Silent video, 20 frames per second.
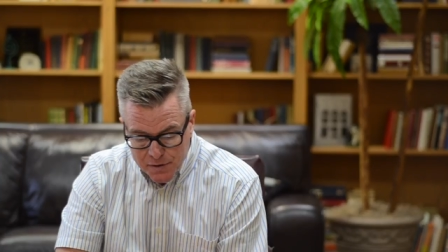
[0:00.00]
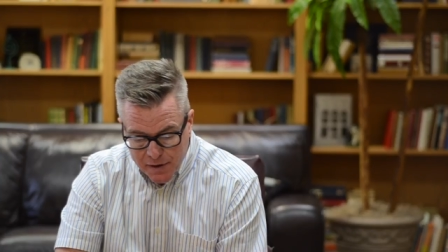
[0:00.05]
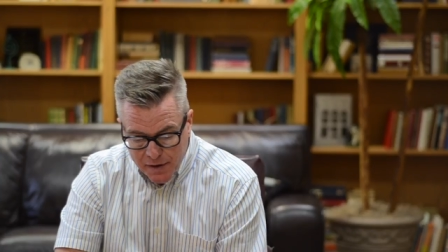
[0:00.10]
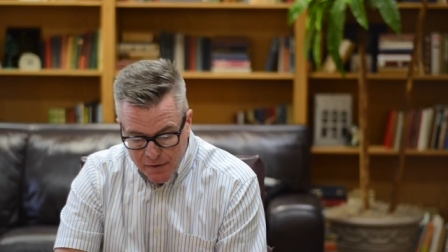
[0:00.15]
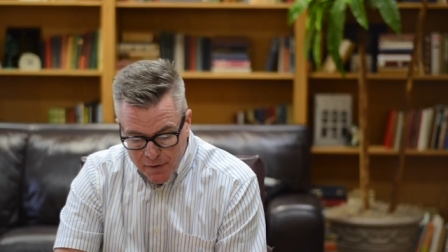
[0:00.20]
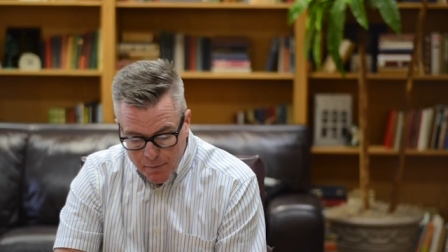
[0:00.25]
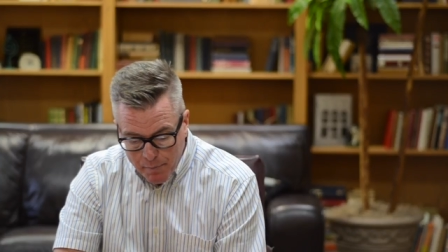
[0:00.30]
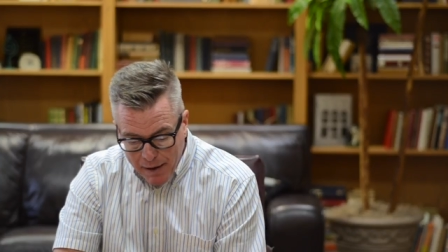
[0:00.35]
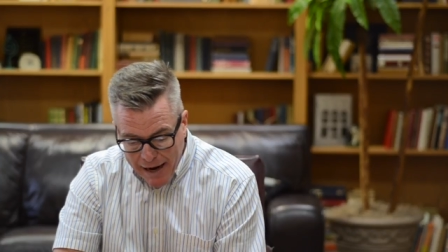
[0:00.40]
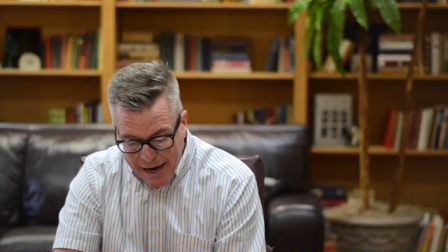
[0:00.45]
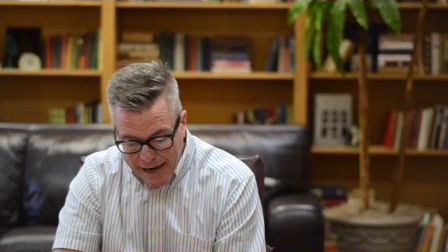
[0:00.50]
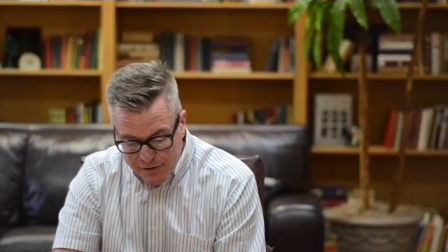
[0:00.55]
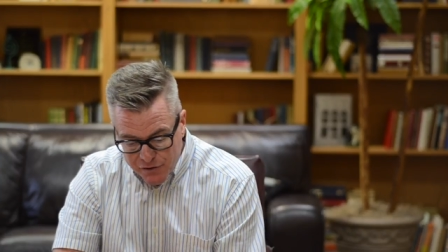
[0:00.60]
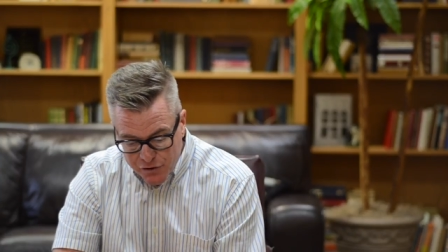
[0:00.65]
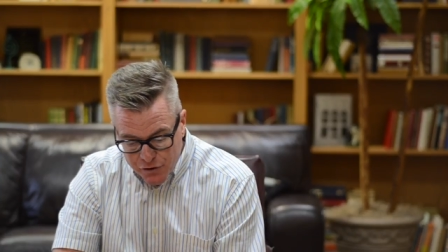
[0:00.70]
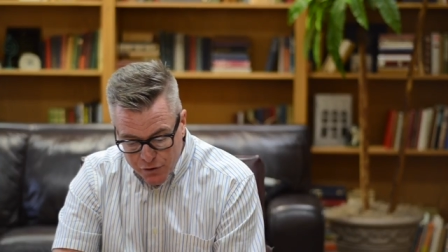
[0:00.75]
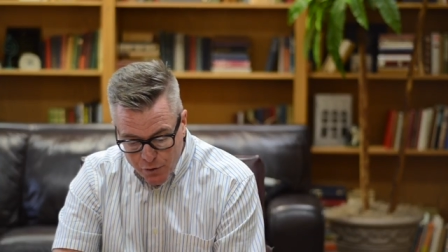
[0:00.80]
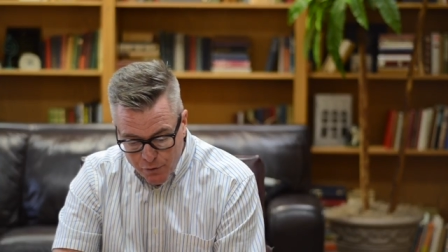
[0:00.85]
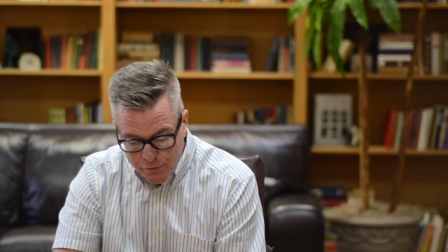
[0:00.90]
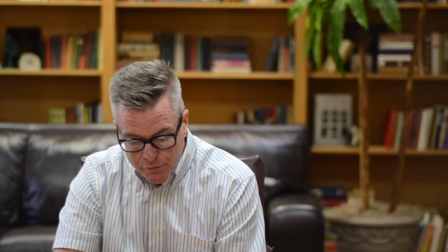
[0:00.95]
then the
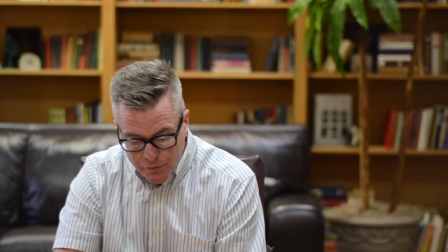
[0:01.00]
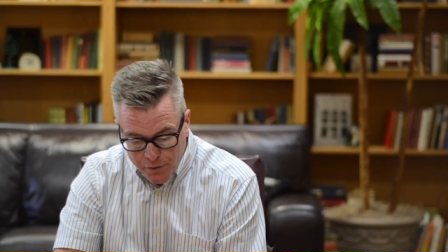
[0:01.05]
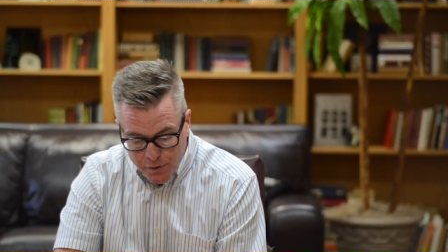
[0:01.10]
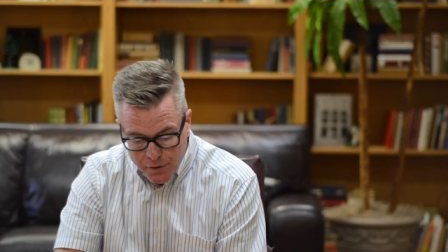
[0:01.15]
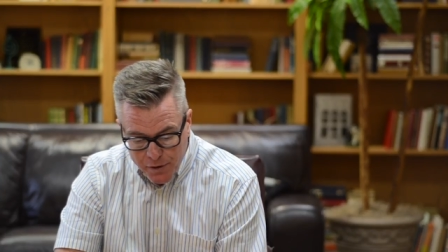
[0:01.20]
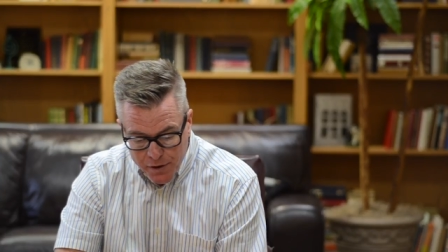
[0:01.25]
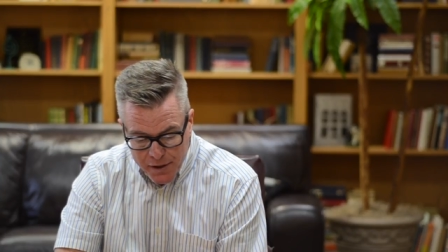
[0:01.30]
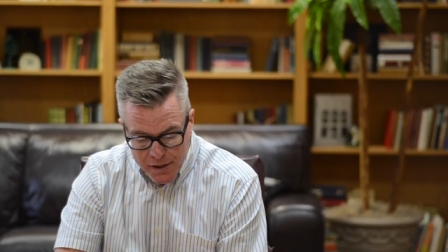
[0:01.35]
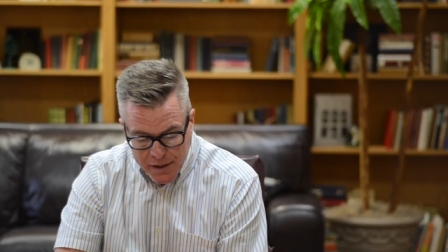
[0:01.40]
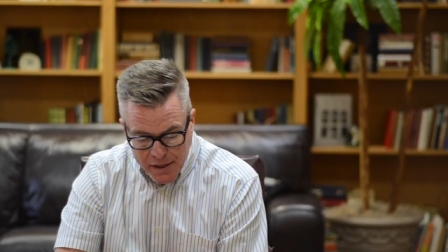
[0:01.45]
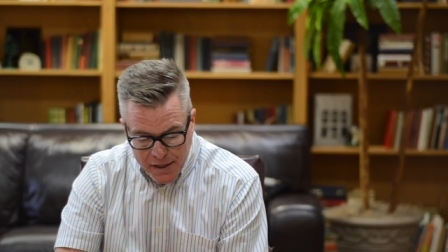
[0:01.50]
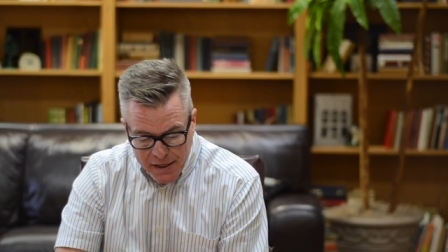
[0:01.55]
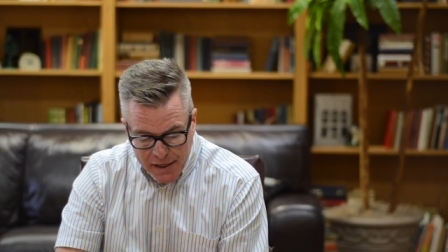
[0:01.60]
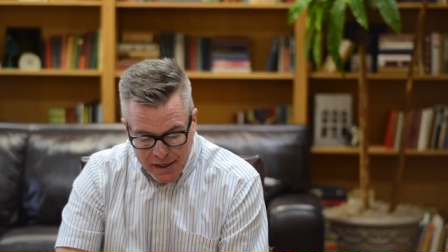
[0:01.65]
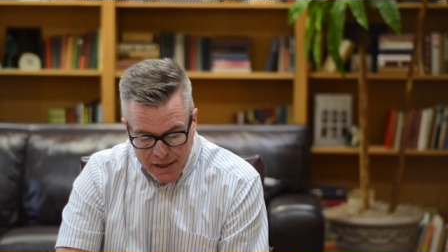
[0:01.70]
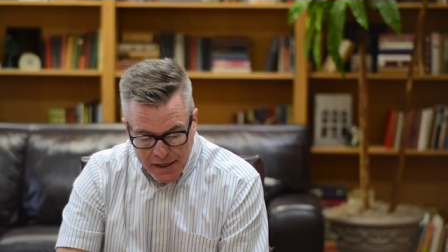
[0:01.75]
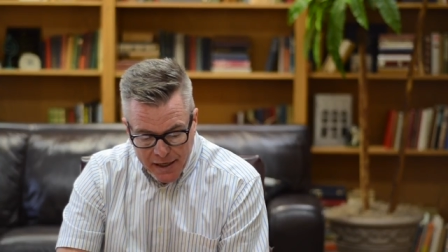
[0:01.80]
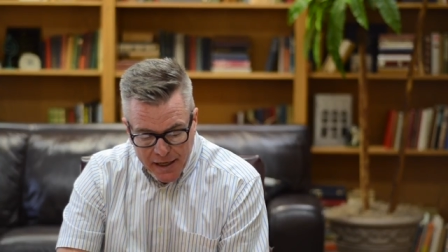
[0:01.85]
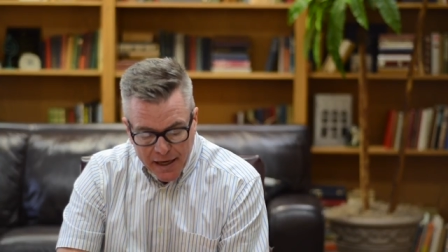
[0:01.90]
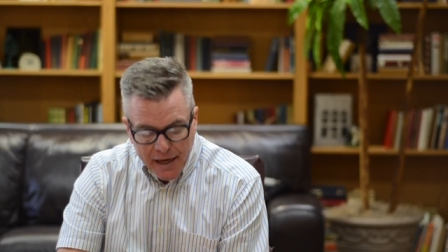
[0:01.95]
Passover,
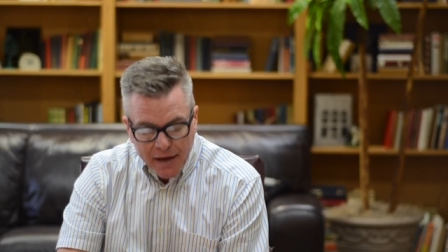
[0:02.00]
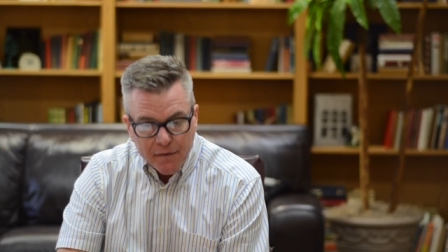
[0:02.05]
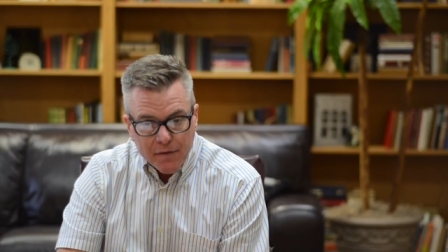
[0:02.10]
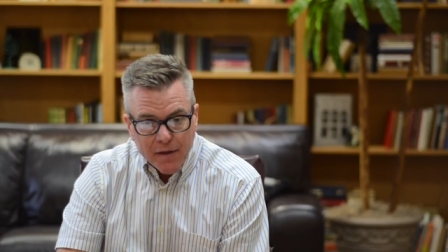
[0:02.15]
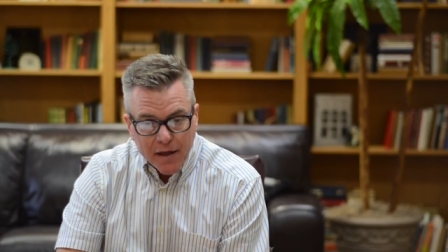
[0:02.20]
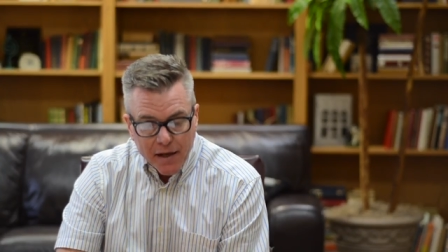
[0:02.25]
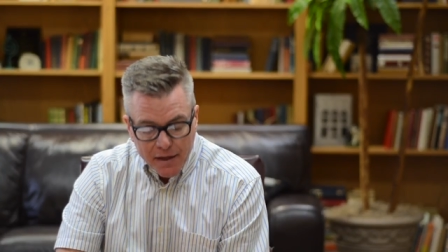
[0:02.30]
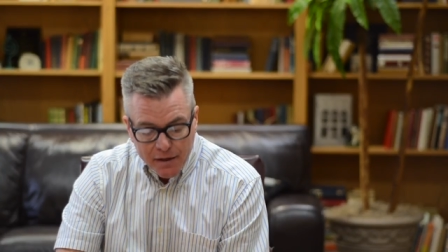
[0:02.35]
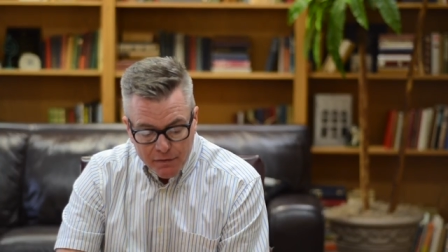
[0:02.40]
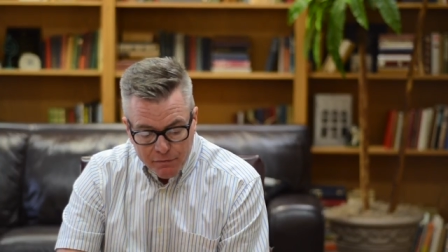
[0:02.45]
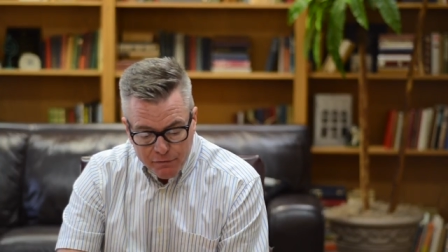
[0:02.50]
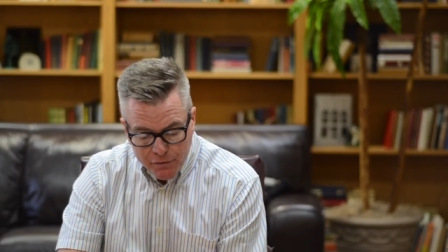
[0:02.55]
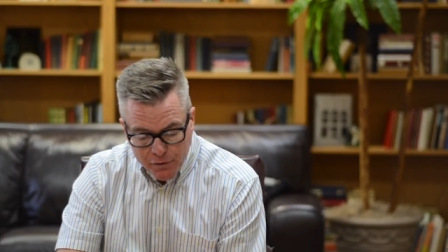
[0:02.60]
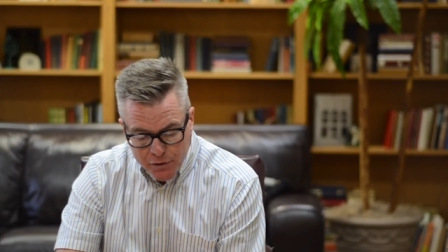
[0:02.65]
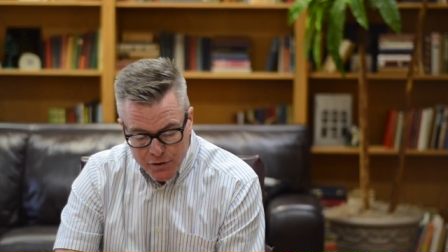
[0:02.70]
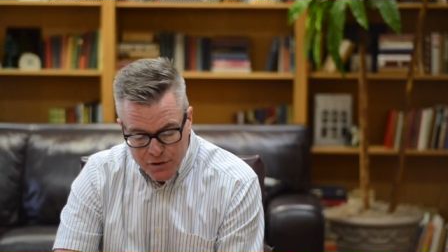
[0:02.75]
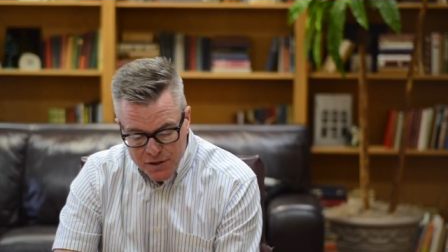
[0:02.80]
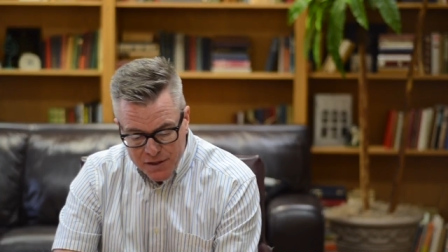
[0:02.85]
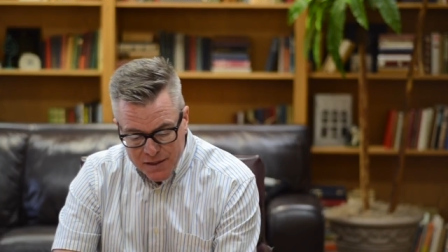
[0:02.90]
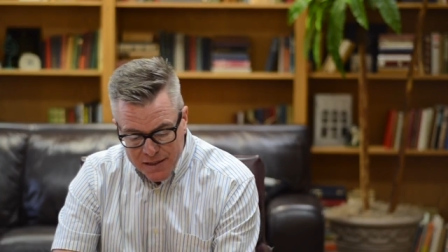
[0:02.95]
and then in
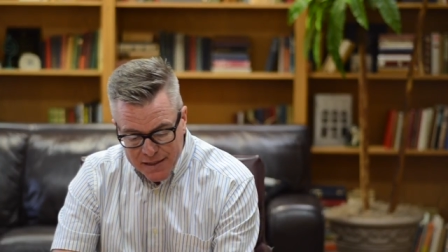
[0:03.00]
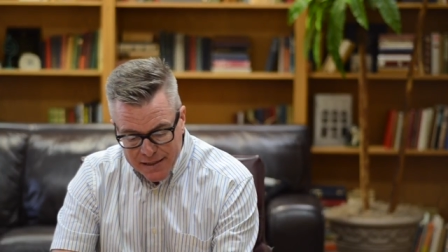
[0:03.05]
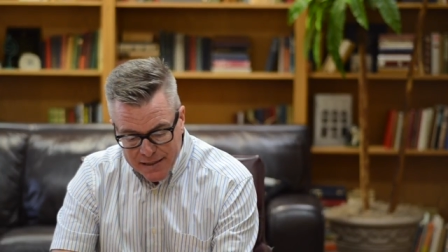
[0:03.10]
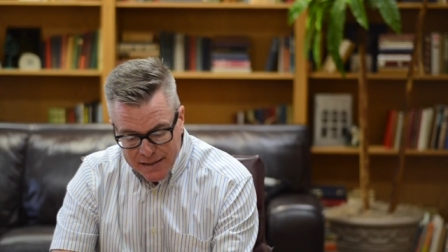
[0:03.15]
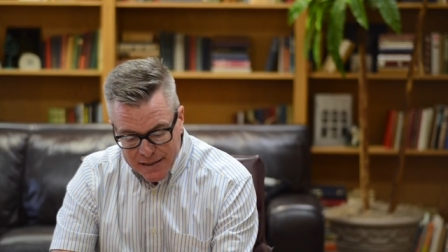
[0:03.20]
verse